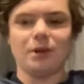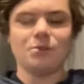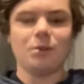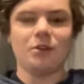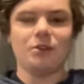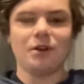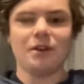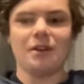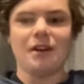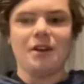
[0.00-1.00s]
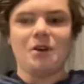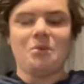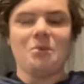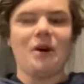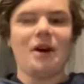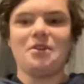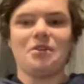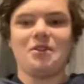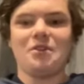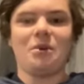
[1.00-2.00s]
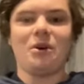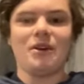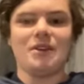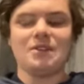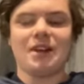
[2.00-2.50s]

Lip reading: I was wondering, why do you think the Warriors,